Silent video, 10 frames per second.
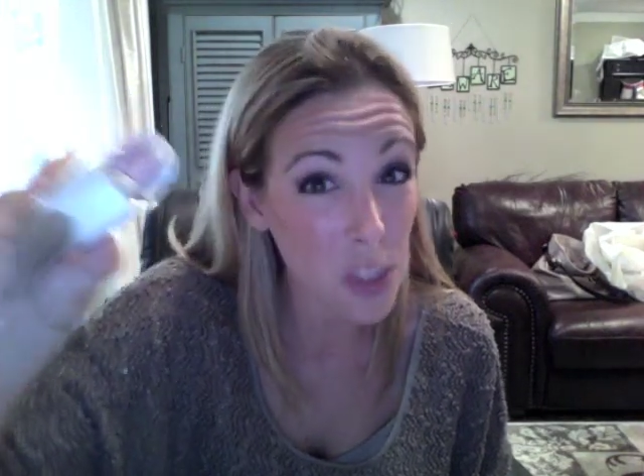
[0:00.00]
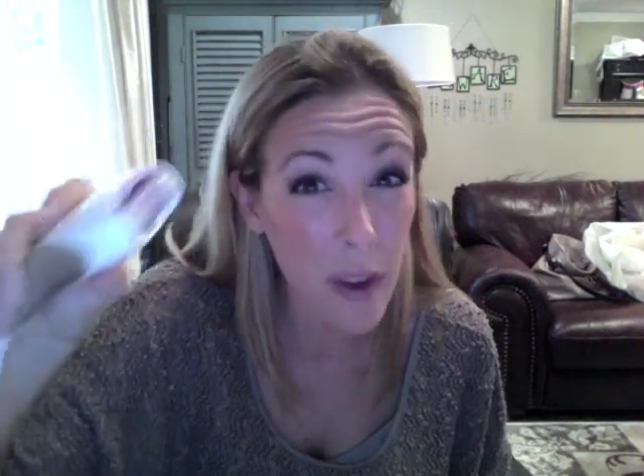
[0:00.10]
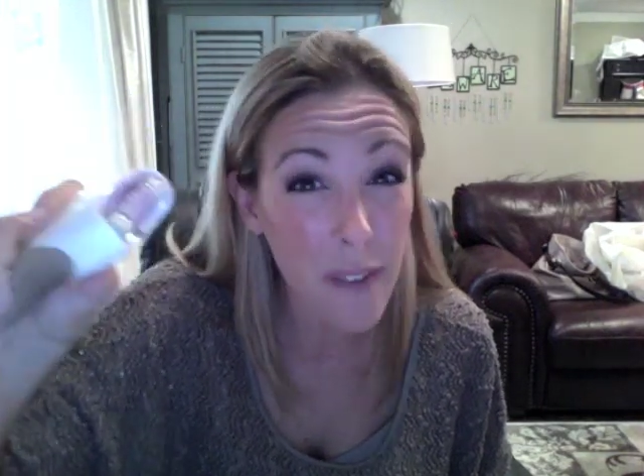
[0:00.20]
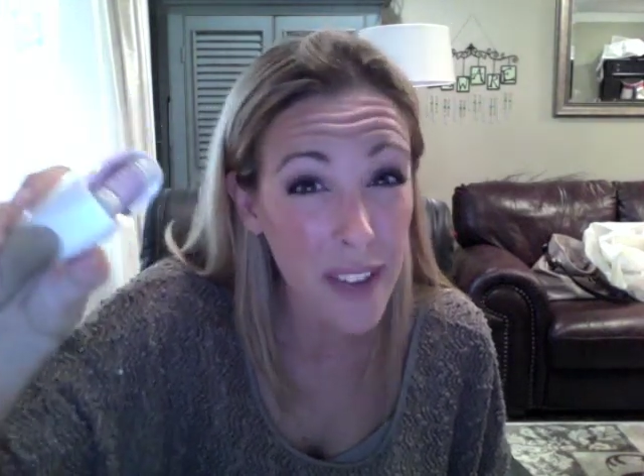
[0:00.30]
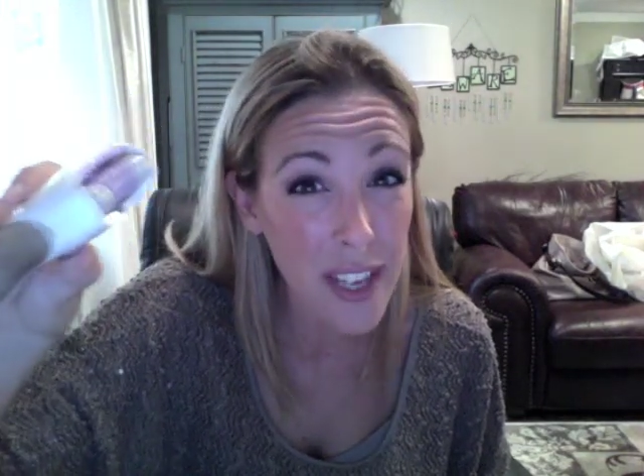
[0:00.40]
You
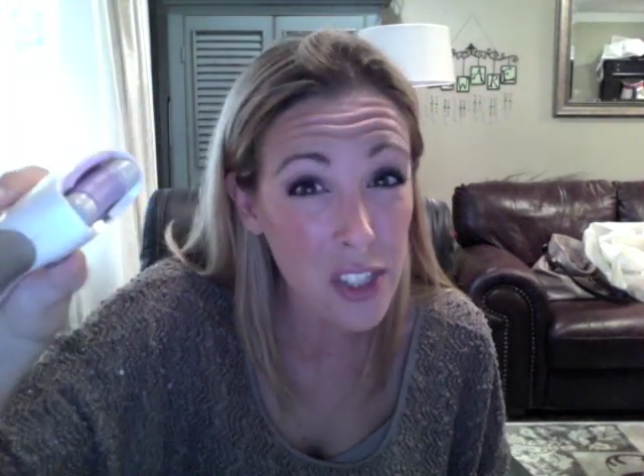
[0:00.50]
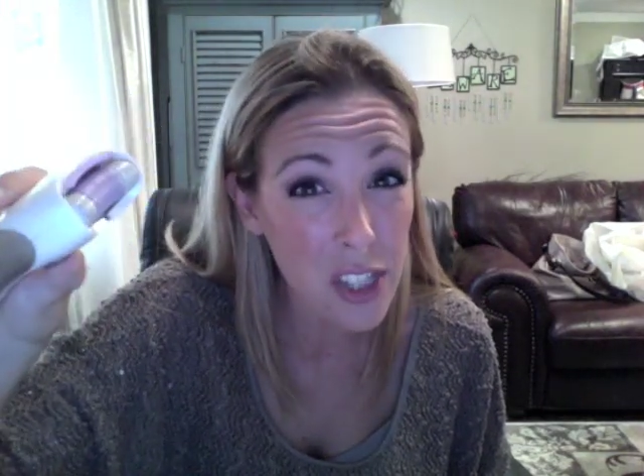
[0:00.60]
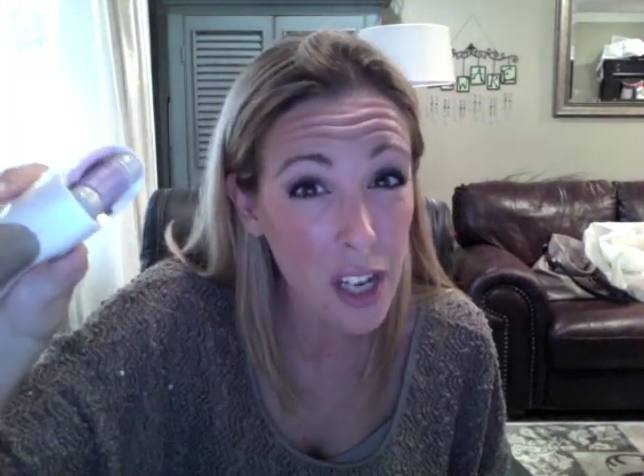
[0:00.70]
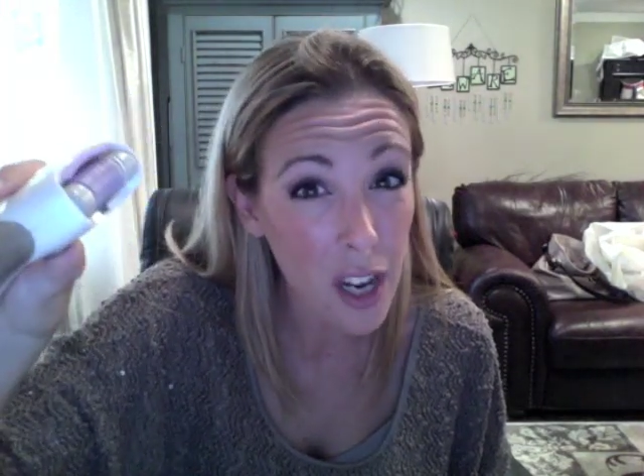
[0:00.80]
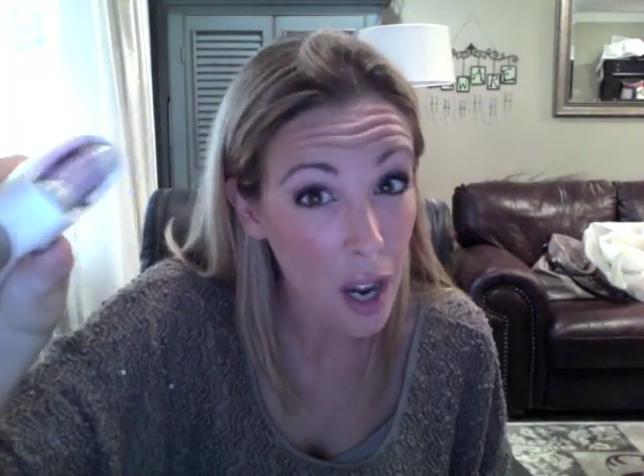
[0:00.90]
want
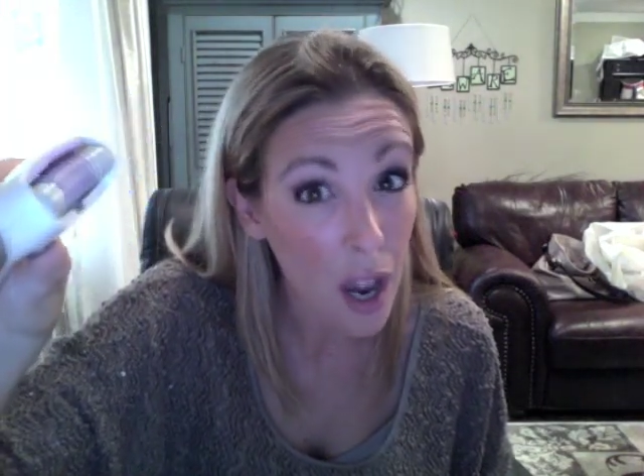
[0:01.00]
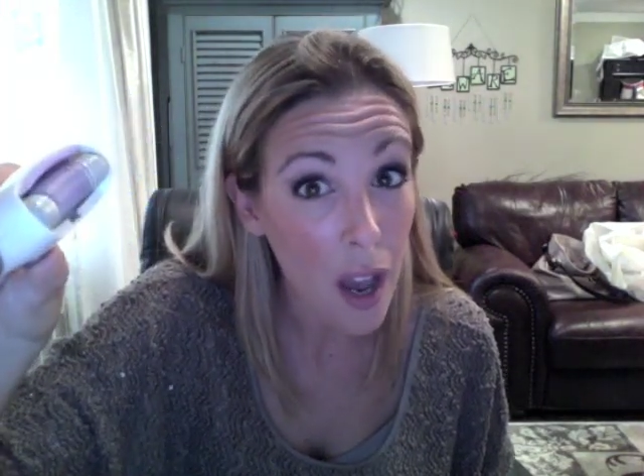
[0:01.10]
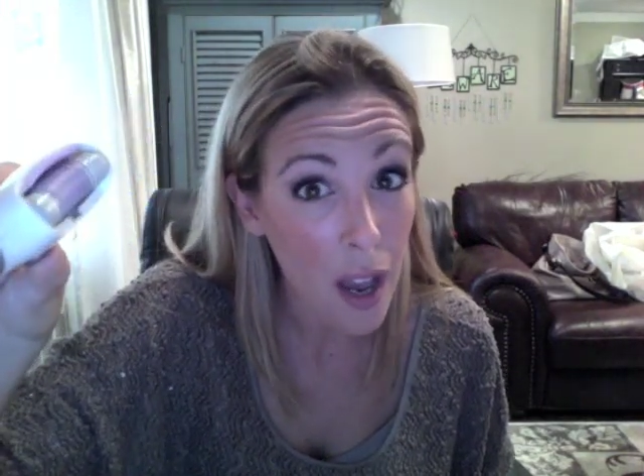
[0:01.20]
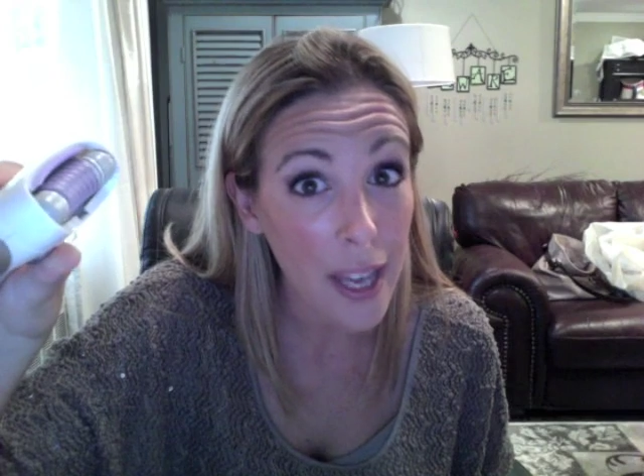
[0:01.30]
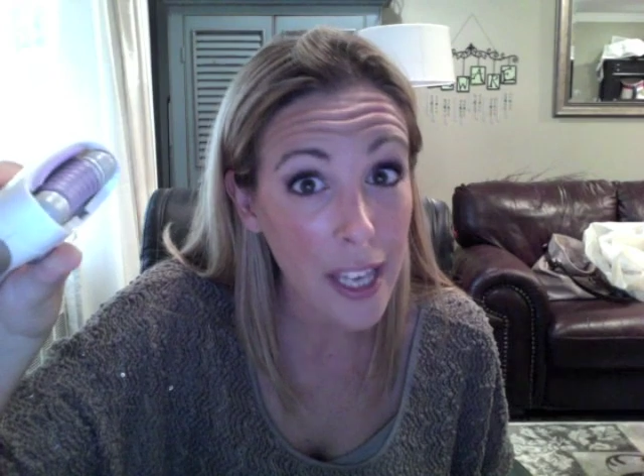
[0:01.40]
faster?
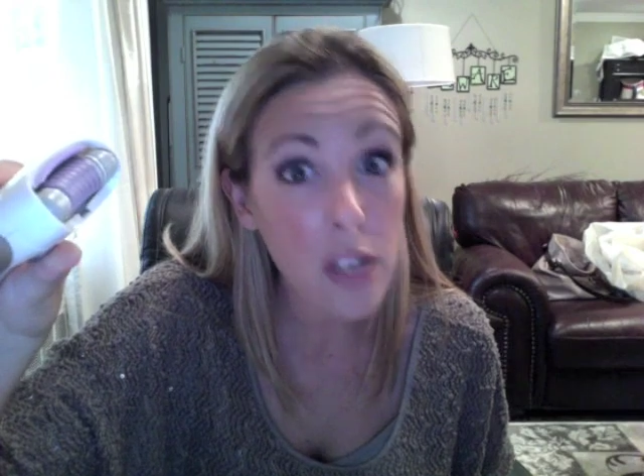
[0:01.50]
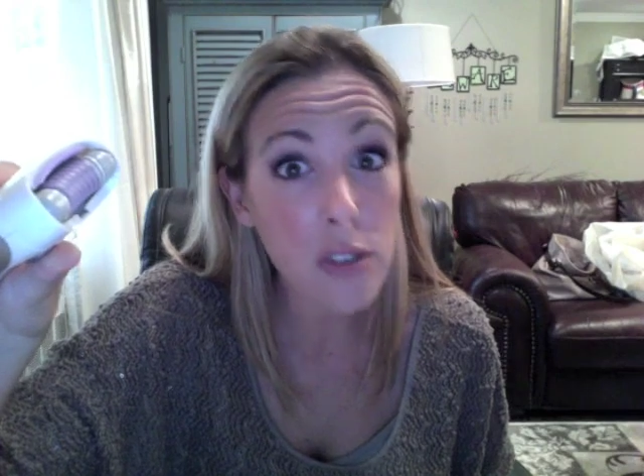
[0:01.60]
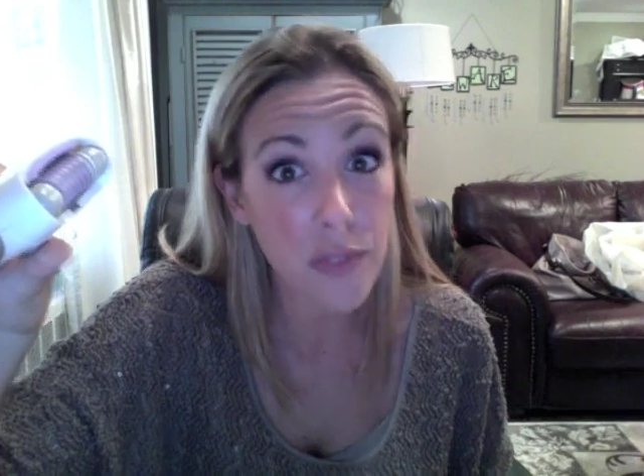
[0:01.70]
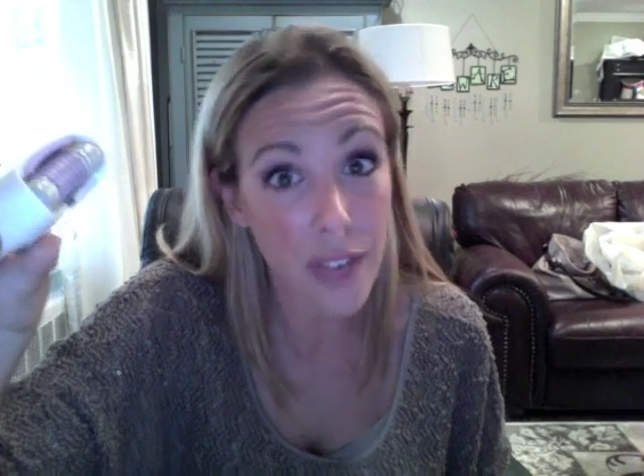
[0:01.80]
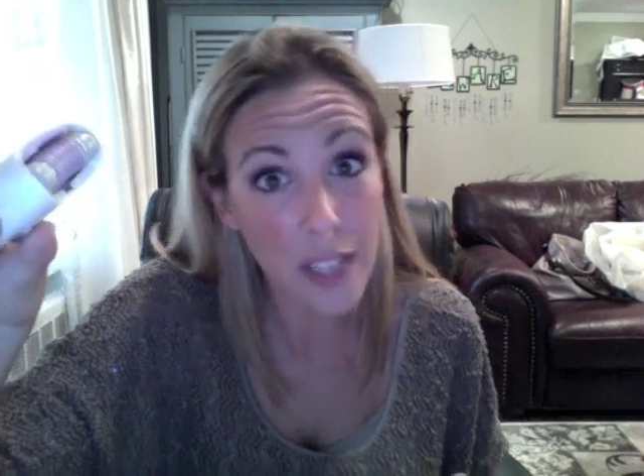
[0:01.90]
It
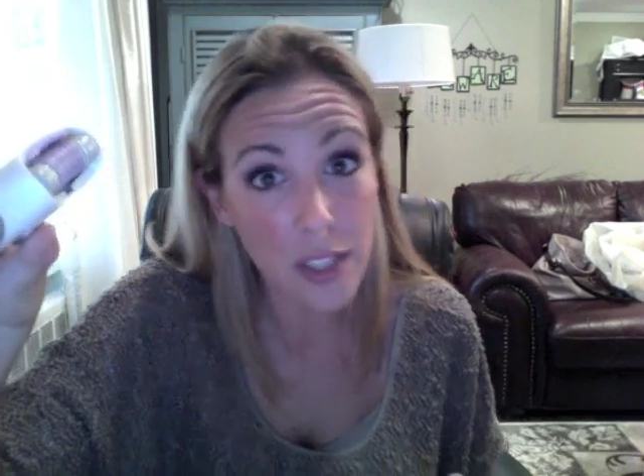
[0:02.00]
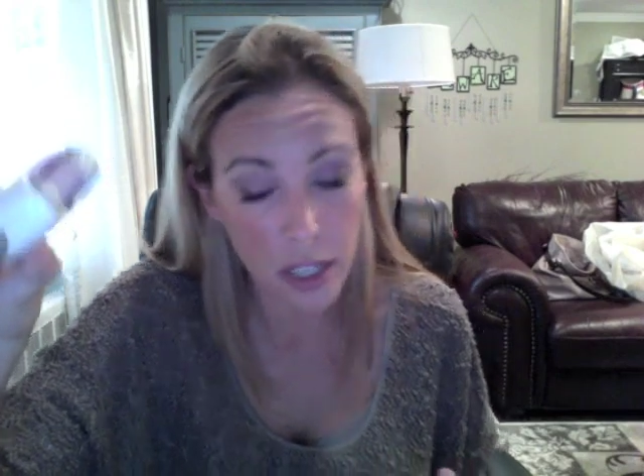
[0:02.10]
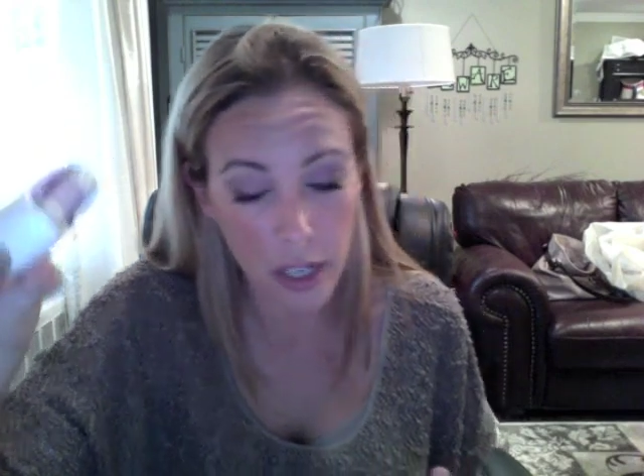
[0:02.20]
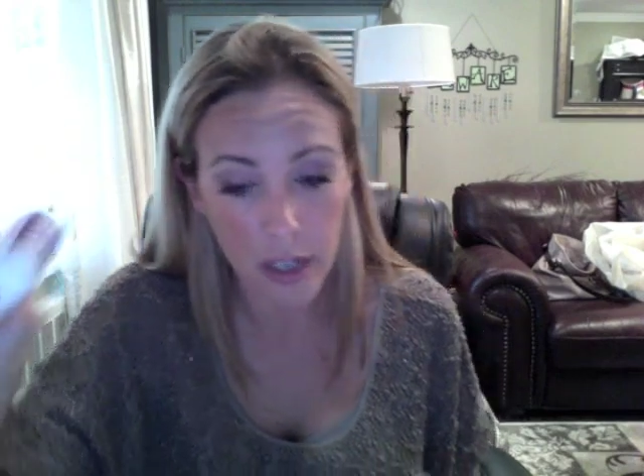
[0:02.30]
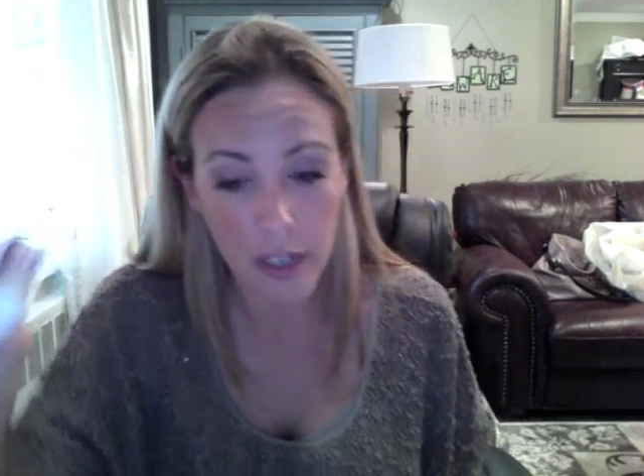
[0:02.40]
goes
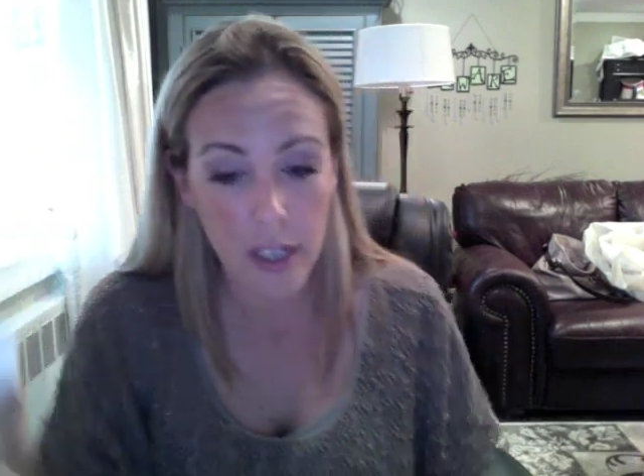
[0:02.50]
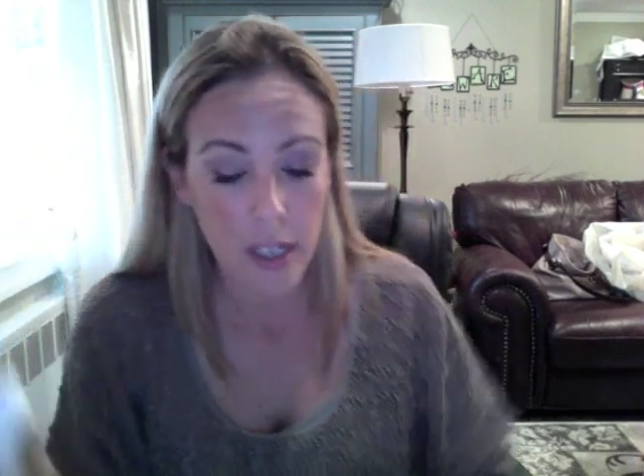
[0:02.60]
faster.